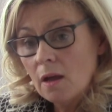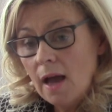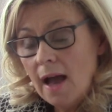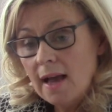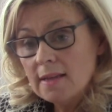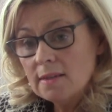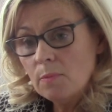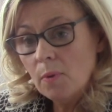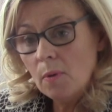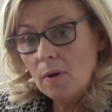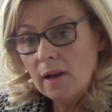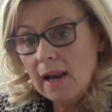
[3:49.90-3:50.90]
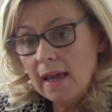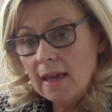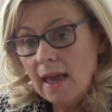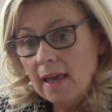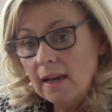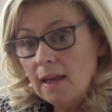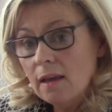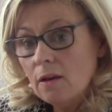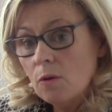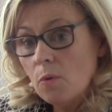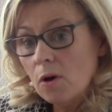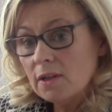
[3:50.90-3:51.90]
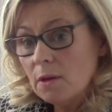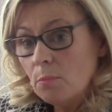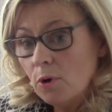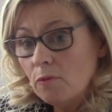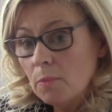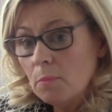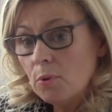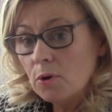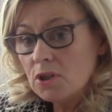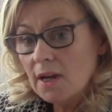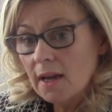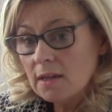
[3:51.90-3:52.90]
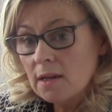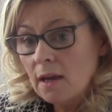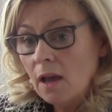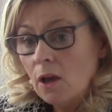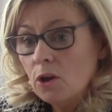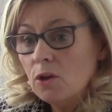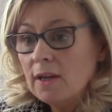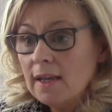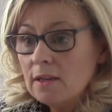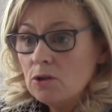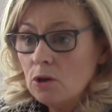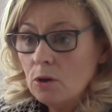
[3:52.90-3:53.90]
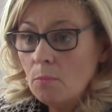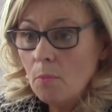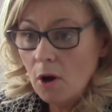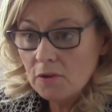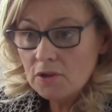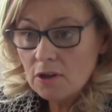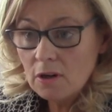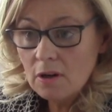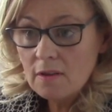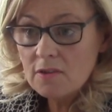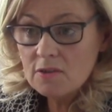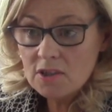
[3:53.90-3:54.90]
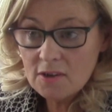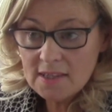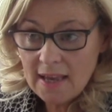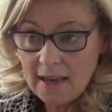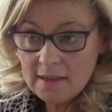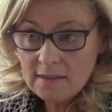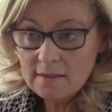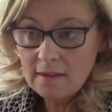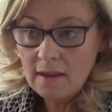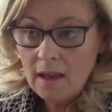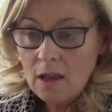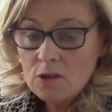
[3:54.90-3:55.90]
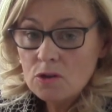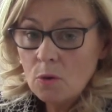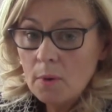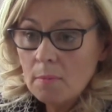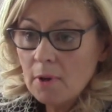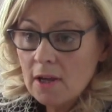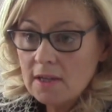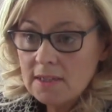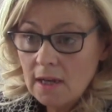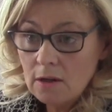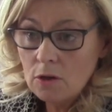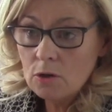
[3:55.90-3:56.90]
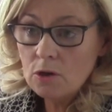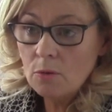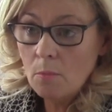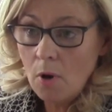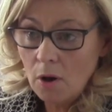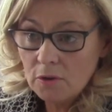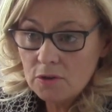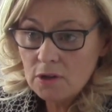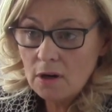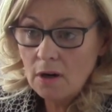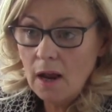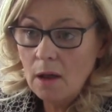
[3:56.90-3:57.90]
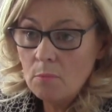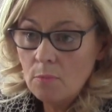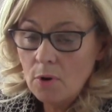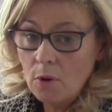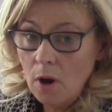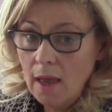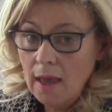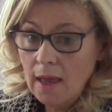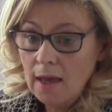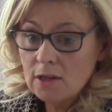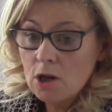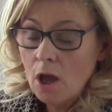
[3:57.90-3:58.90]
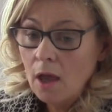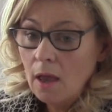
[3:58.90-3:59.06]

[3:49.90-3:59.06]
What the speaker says: as like any quality improvement project, you need to monitor the success. So we will continue to monitor and